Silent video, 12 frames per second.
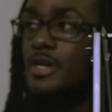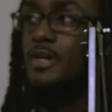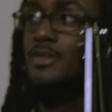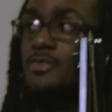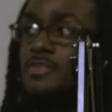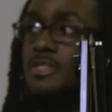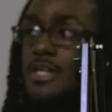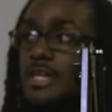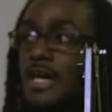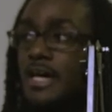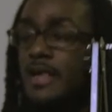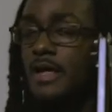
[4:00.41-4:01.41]
will hear you say
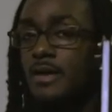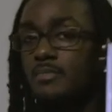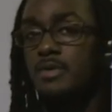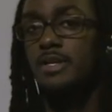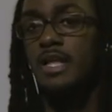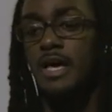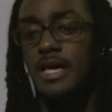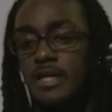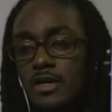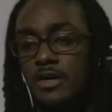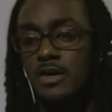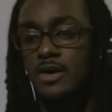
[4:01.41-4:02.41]
that and be like,
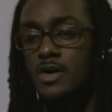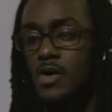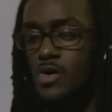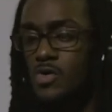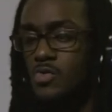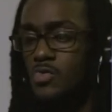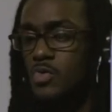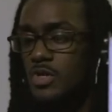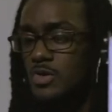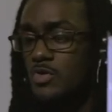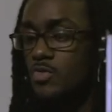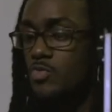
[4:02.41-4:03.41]
"Oh,
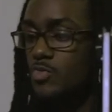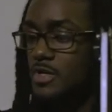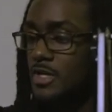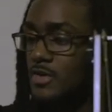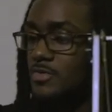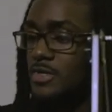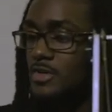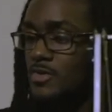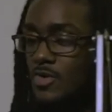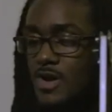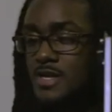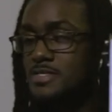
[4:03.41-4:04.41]
what a
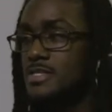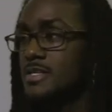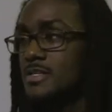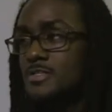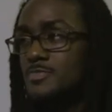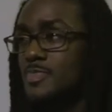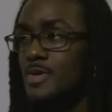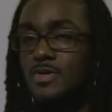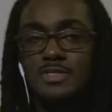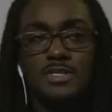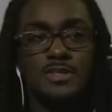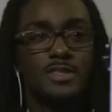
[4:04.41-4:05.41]
crazy
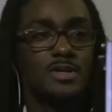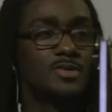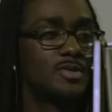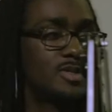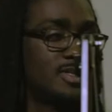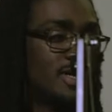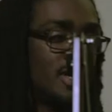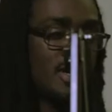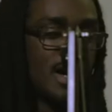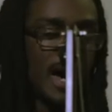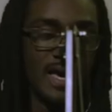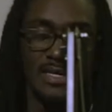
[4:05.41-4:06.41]
conspiracy theory."
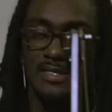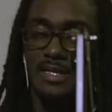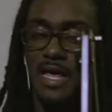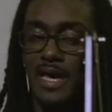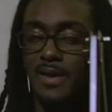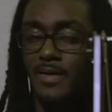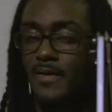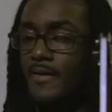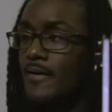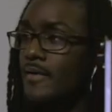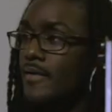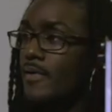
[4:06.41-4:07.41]
And like
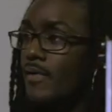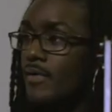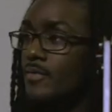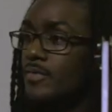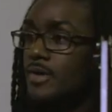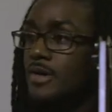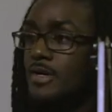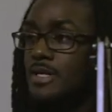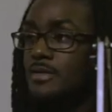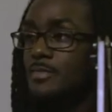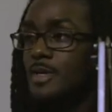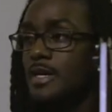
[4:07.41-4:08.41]
conspiracy theory, word,
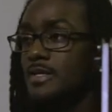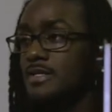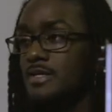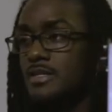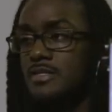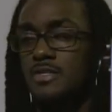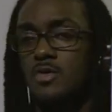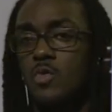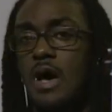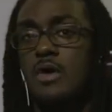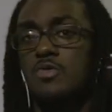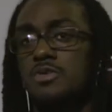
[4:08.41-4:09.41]
and be like,
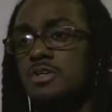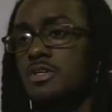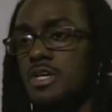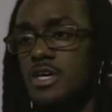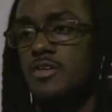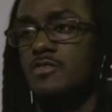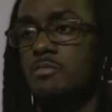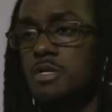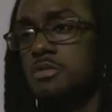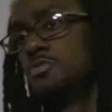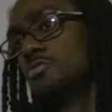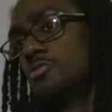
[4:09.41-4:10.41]
why would the
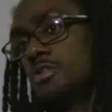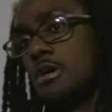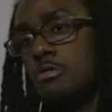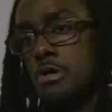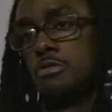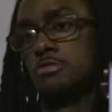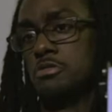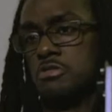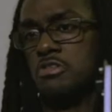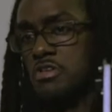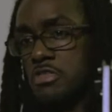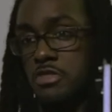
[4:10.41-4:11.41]
government do that? Why do
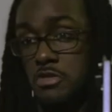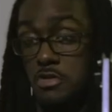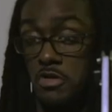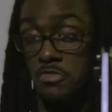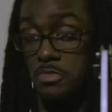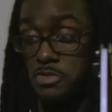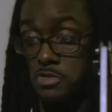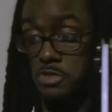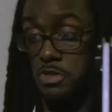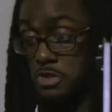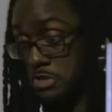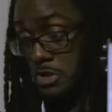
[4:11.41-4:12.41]
you think the government's
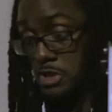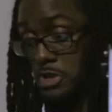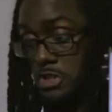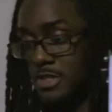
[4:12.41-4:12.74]
gonna do?